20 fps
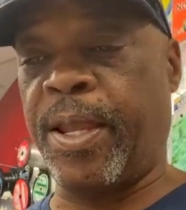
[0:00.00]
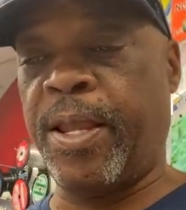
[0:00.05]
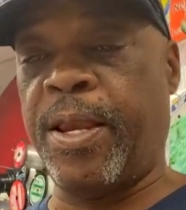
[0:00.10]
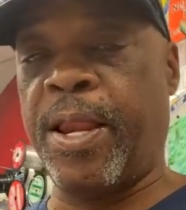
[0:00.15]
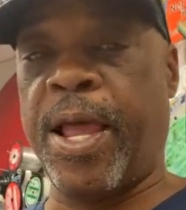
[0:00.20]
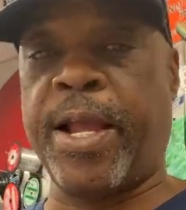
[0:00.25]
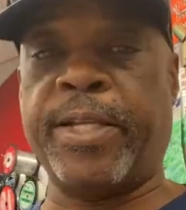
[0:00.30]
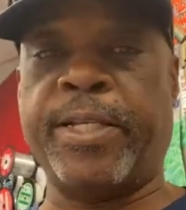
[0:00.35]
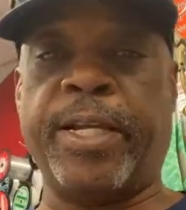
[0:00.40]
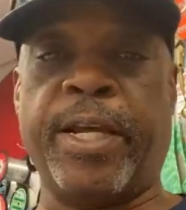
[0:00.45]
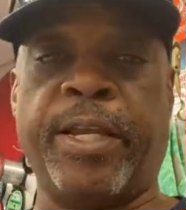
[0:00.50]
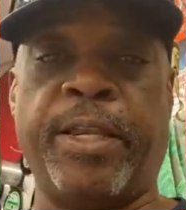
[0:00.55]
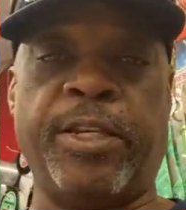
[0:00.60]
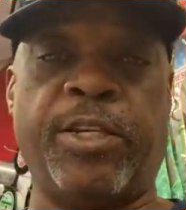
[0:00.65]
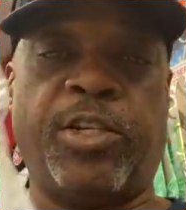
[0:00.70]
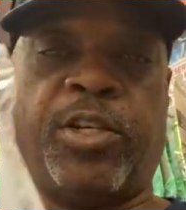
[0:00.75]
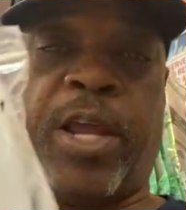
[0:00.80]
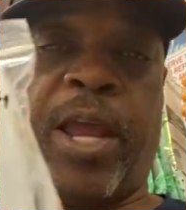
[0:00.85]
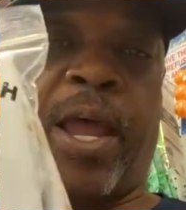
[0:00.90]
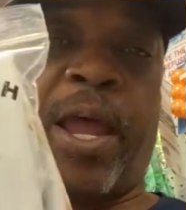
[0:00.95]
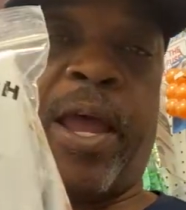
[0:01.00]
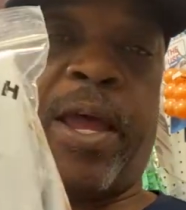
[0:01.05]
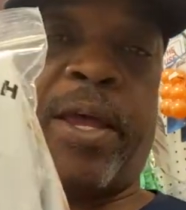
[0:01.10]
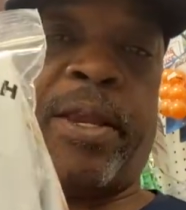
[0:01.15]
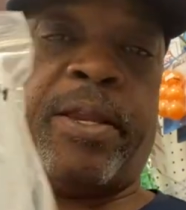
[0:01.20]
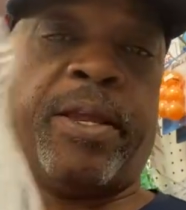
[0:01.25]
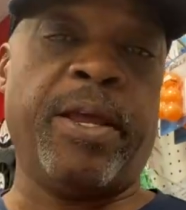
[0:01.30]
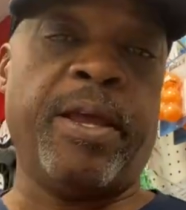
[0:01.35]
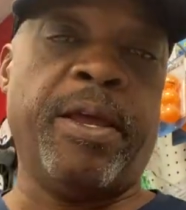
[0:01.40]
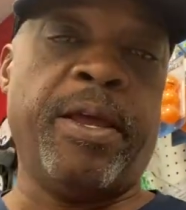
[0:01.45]
Like I said, the shad
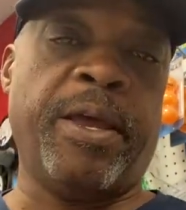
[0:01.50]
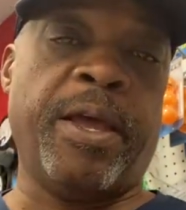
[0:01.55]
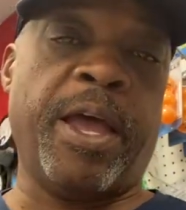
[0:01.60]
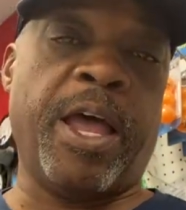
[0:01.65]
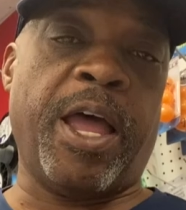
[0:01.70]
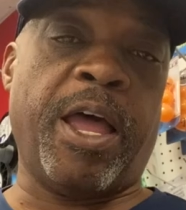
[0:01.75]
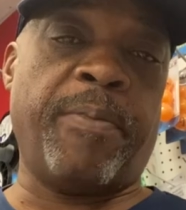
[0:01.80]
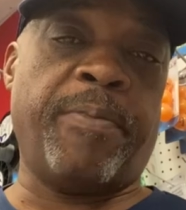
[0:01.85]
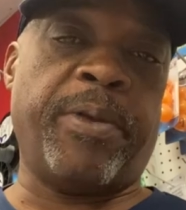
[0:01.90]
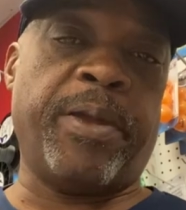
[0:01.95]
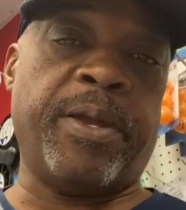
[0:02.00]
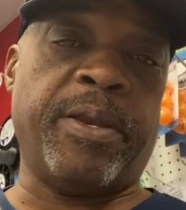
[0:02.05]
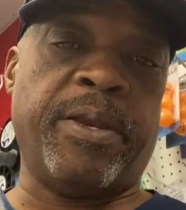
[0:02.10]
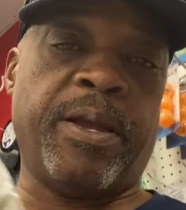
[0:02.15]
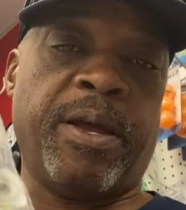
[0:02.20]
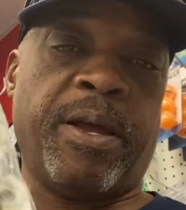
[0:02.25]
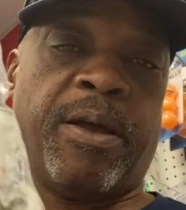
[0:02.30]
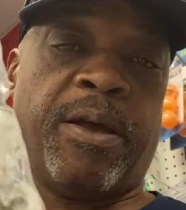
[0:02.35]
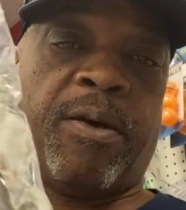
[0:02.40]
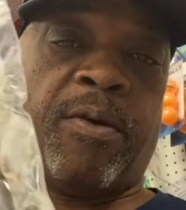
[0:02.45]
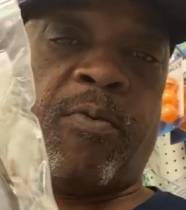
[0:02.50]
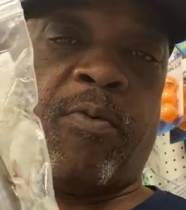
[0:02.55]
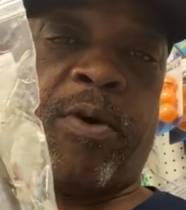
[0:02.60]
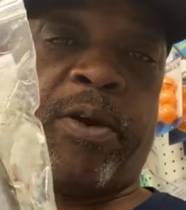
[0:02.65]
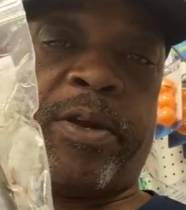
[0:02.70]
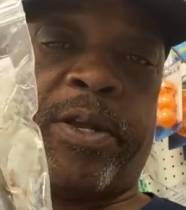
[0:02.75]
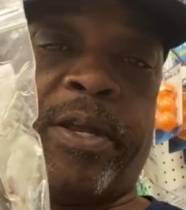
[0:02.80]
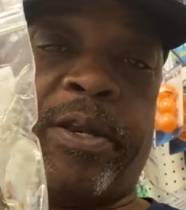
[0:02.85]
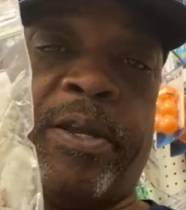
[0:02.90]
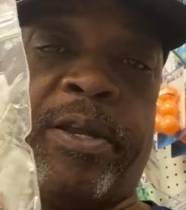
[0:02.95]
have been
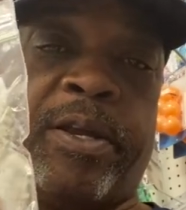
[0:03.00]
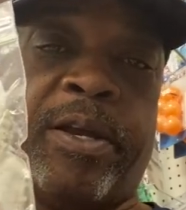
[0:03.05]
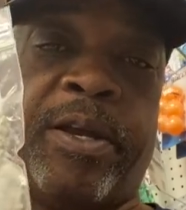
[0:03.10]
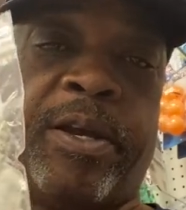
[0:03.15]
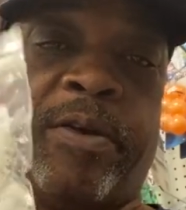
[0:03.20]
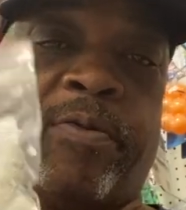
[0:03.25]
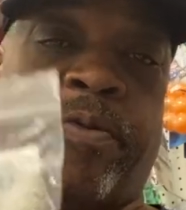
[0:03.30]
working good.